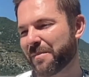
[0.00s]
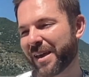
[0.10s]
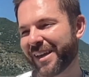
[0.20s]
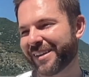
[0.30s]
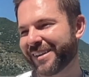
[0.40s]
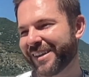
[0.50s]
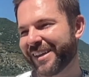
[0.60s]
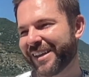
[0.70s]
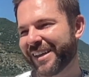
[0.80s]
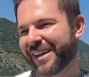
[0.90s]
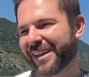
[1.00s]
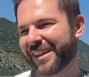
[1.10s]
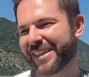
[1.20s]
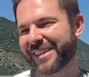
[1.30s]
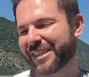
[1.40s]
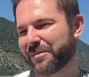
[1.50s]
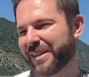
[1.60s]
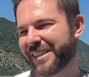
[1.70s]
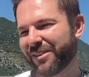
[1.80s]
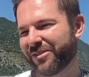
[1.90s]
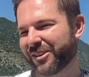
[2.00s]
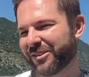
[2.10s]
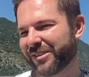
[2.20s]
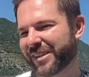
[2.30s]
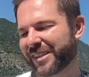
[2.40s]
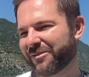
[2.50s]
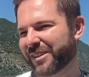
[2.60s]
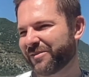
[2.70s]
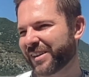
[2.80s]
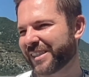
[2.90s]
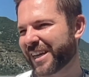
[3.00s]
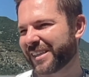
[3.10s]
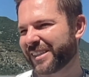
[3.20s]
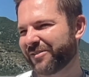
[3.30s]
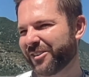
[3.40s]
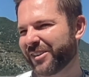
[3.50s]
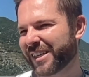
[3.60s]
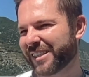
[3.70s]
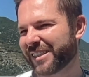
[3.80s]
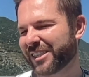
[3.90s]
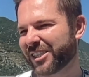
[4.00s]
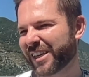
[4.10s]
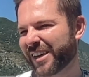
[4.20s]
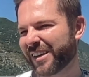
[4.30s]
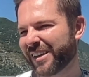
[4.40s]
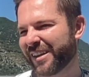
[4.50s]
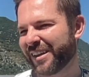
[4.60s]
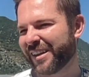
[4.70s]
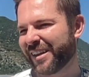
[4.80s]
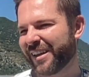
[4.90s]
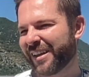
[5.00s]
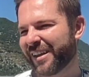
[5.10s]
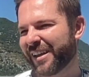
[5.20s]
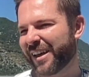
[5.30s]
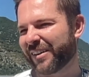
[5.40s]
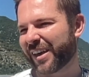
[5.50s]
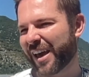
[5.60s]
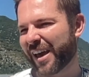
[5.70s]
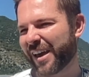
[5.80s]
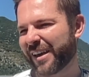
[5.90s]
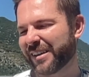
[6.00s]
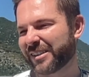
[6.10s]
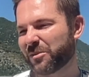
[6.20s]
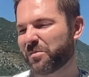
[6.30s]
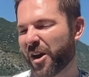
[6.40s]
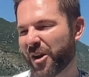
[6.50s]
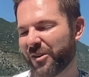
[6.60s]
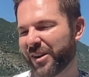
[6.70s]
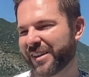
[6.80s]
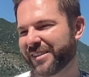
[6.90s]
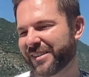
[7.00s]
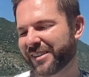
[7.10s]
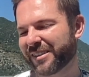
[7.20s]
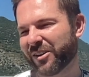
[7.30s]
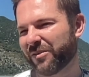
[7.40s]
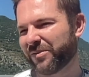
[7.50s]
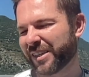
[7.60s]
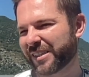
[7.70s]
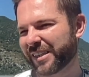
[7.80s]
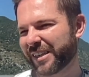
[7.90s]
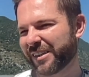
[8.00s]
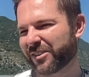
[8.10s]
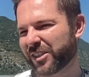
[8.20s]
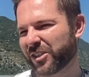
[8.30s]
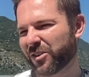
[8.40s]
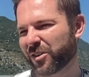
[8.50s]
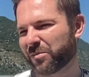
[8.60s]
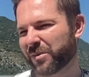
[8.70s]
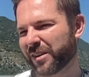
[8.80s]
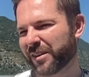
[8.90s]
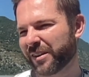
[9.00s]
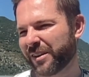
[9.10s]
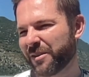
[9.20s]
I mean, this is gonna be difficult because there were some fantastic vocalists this year. Okay, so Poland, obviously, Christian Ockman.